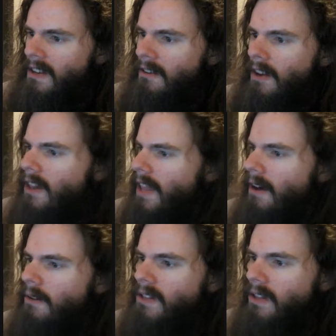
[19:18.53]
You're not
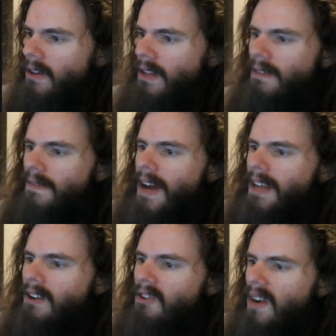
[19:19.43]
allowed to look at the
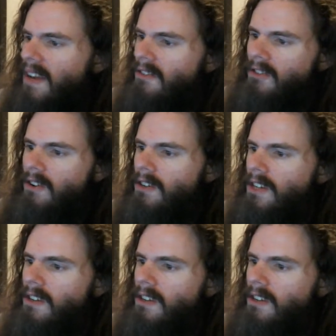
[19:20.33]
fact that Christchurch